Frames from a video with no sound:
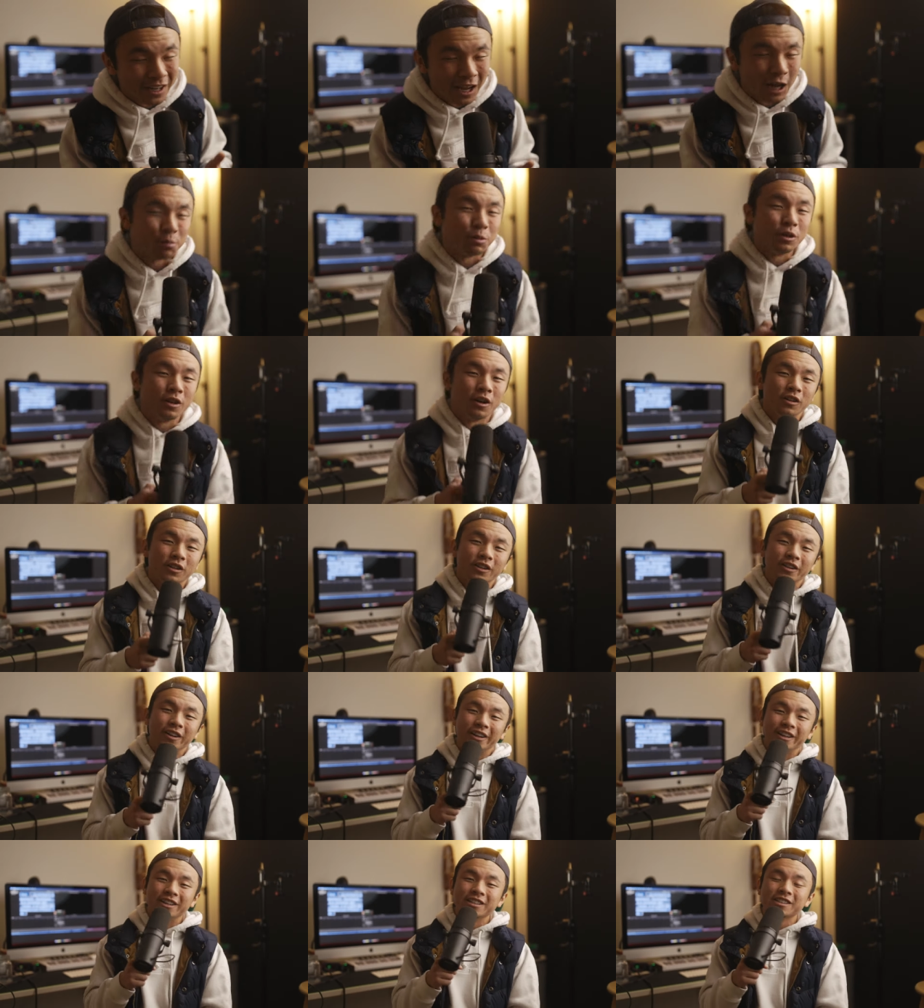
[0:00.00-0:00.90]
Happy
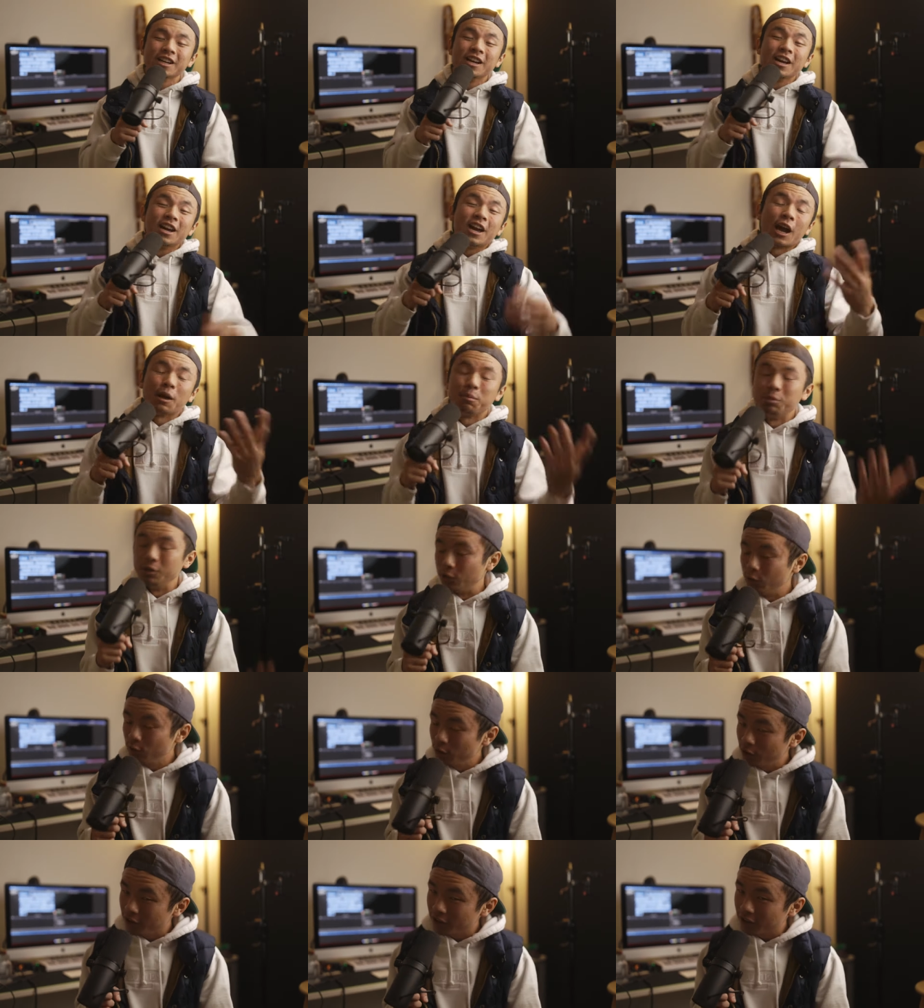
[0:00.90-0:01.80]
holidays, Happy
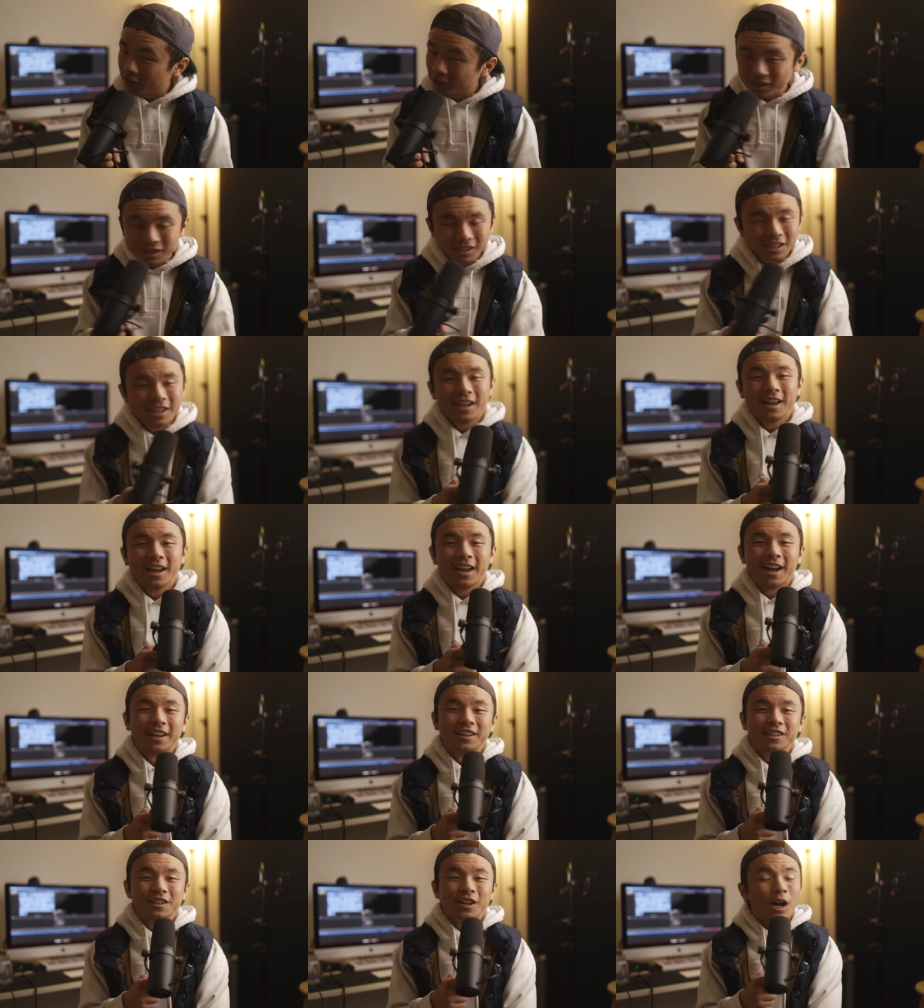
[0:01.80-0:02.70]
New Year's,
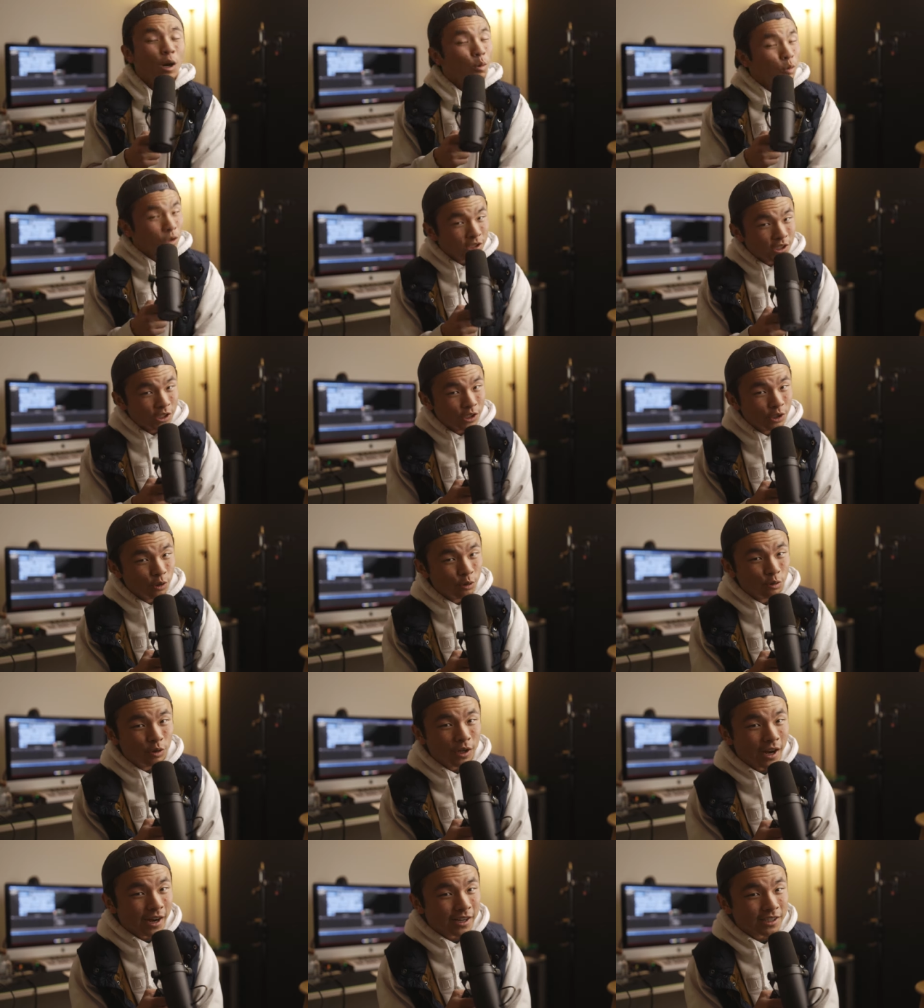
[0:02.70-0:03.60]
and uh, I will see you
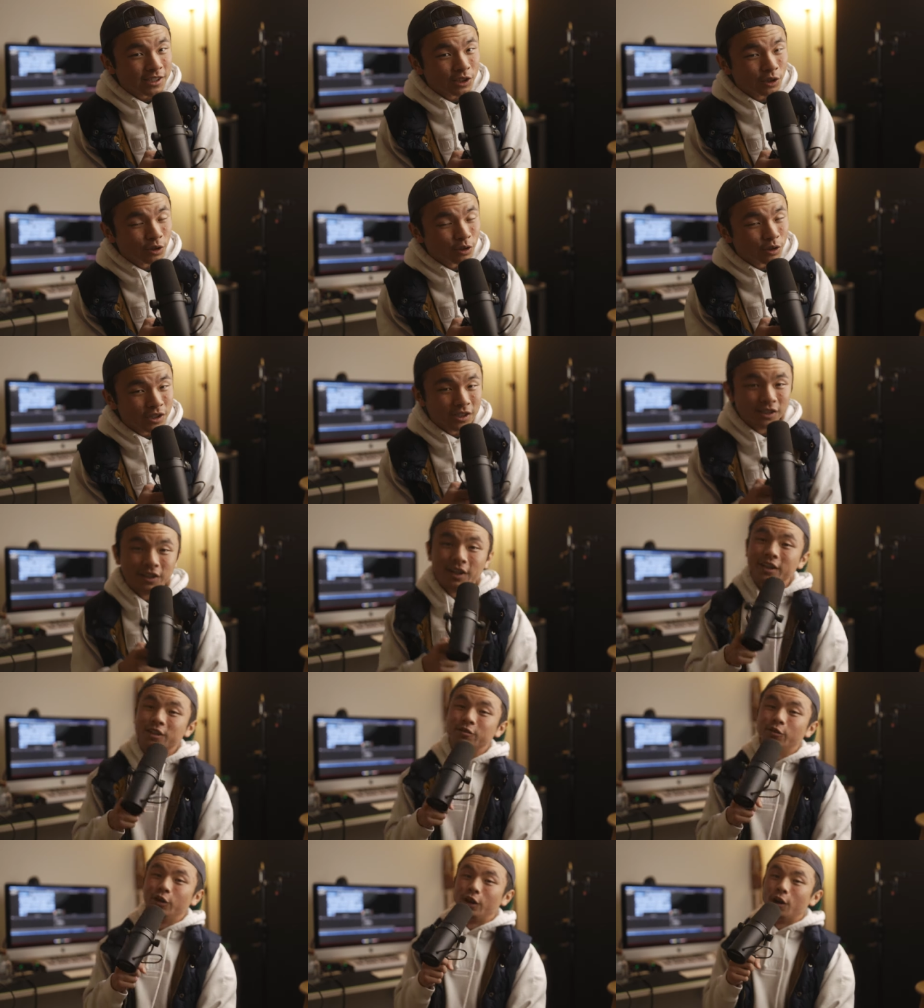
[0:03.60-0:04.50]
guys and girls in the
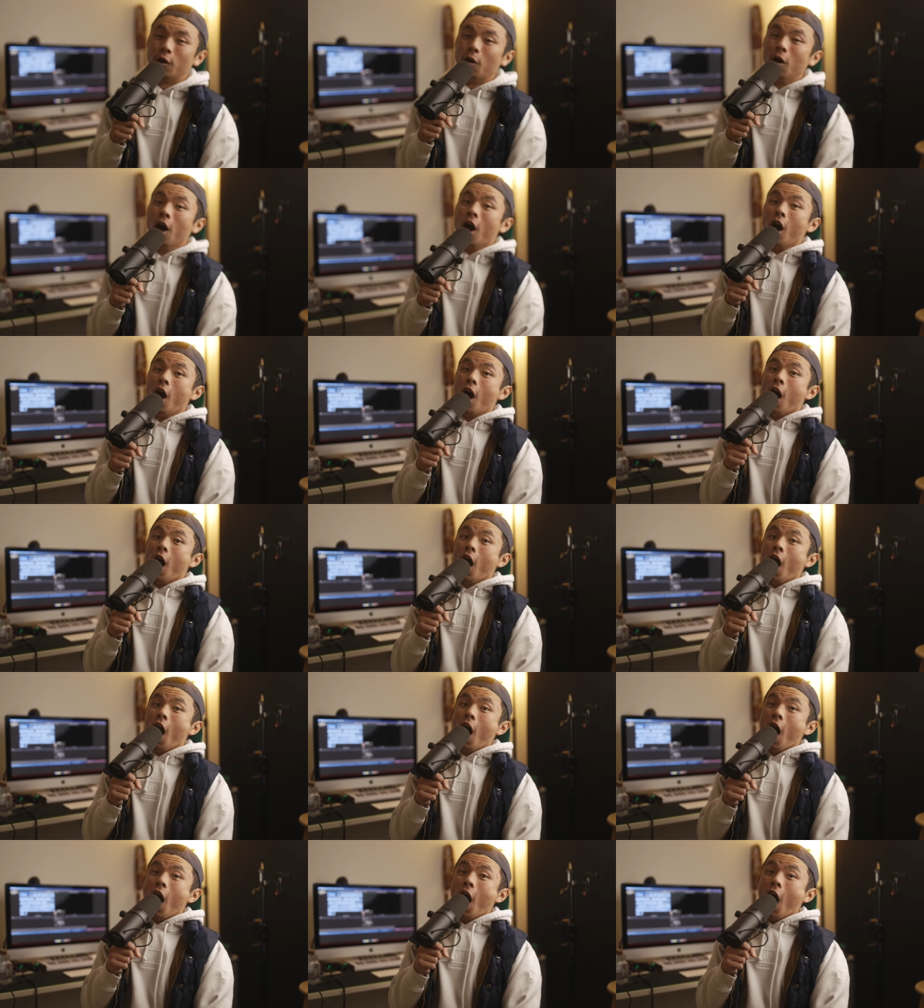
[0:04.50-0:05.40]
next video.
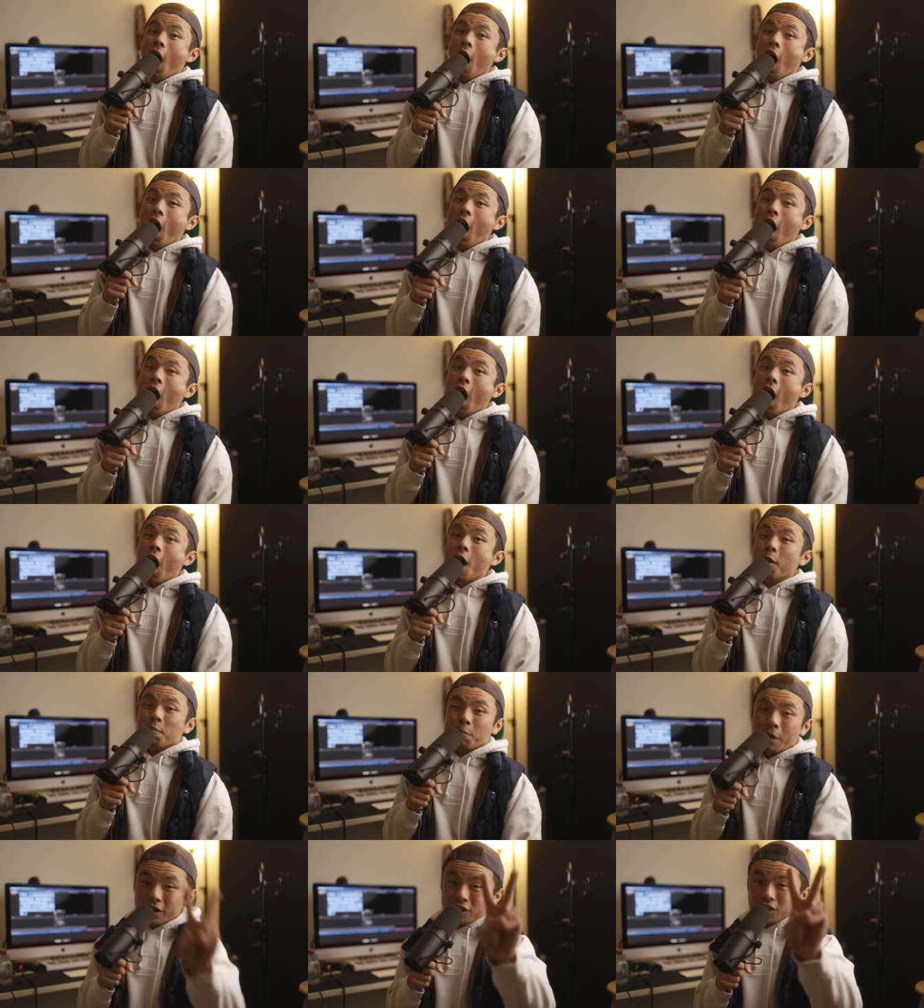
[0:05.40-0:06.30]

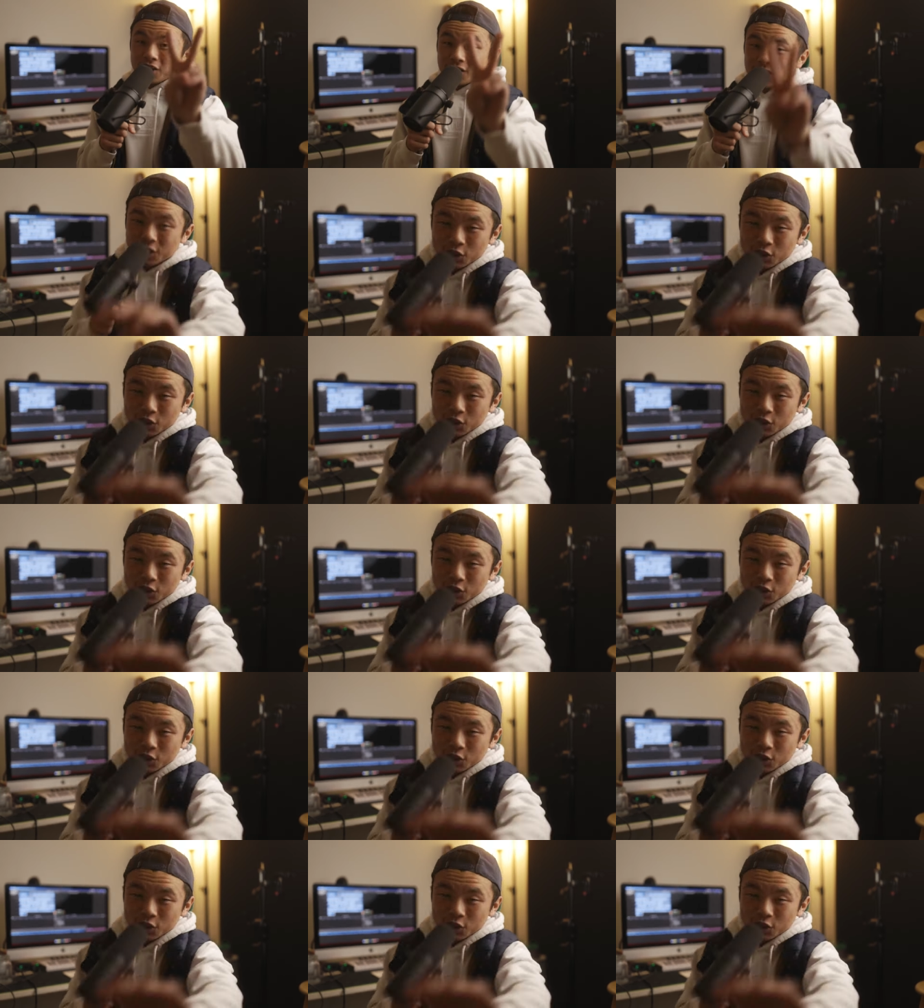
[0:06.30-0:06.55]
Peace!